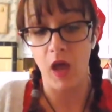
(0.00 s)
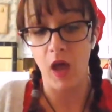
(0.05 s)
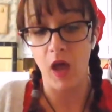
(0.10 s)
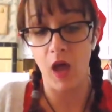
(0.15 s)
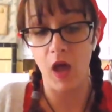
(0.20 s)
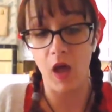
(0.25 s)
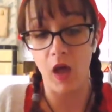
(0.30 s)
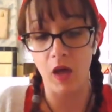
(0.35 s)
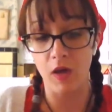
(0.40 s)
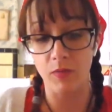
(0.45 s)

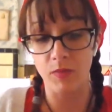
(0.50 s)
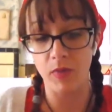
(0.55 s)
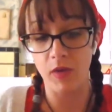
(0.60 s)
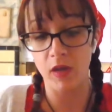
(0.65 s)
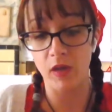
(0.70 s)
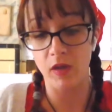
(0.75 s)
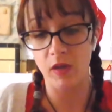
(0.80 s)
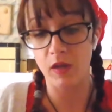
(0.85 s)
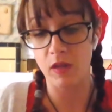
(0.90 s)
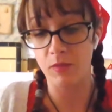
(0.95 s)

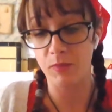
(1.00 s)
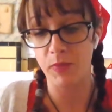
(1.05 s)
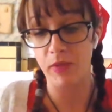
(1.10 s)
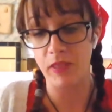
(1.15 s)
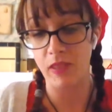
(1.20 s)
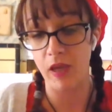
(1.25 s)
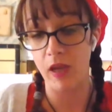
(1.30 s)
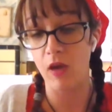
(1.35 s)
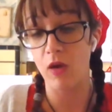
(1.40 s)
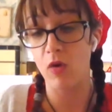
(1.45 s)
But
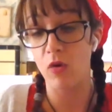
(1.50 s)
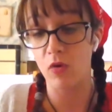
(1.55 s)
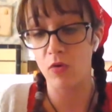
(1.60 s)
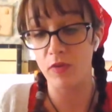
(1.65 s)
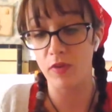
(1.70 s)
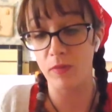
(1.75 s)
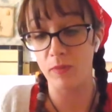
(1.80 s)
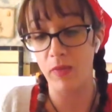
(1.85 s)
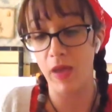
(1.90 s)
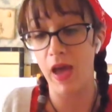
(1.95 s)
they are
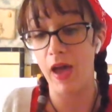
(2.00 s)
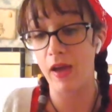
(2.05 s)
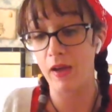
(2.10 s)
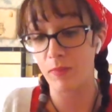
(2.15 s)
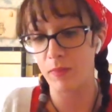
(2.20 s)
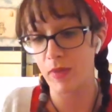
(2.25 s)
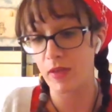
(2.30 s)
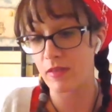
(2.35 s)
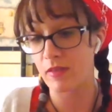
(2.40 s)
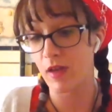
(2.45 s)
holding
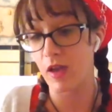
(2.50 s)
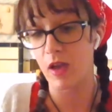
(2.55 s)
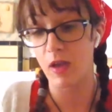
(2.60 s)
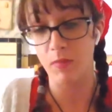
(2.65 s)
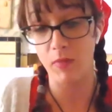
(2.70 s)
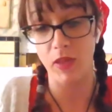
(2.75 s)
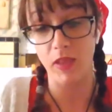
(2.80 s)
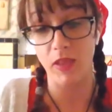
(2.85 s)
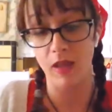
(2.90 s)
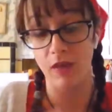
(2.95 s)
back big
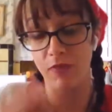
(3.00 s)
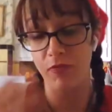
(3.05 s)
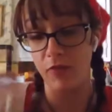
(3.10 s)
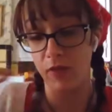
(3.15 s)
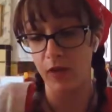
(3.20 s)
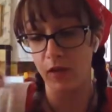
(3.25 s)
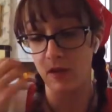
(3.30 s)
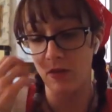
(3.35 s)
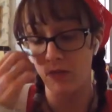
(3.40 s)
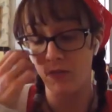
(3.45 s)
time. And they
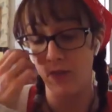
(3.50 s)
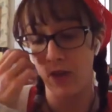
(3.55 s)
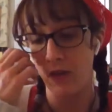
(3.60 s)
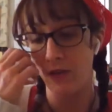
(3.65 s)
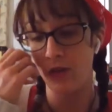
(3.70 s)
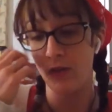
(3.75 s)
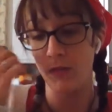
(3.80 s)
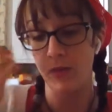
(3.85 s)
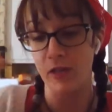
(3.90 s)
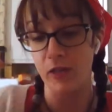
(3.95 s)
feel
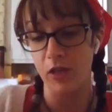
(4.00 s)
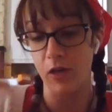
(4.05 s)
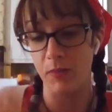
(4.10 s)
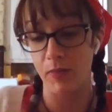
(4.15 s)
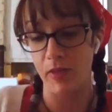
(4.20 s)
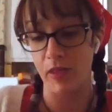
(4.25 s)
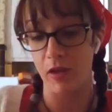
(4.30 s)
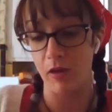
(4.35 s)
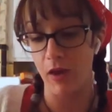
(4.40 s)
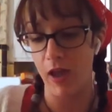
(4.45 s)
very much
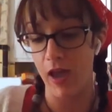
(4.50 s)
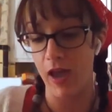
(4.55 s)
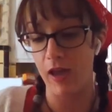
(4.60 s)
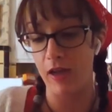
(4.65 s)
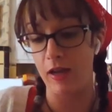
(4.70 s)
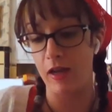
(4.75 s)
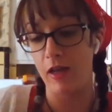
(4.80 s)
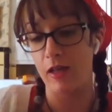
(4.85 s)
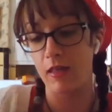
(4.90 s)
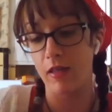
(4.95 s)
up in their
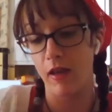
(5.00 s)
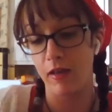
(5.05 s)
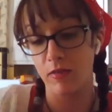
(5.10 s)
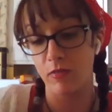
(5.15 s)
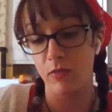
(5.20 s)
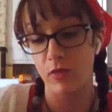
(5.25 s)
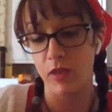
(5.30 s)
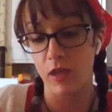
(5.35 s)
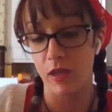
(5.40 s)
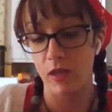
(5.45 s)
head. And
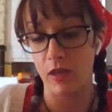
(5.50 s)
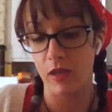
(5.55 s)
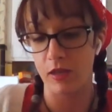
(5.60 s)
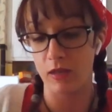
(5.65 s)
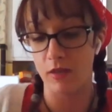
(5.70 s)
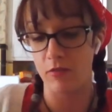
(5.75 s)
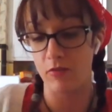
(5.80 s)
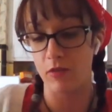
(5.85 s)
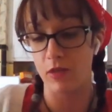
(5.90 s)
that's what they need to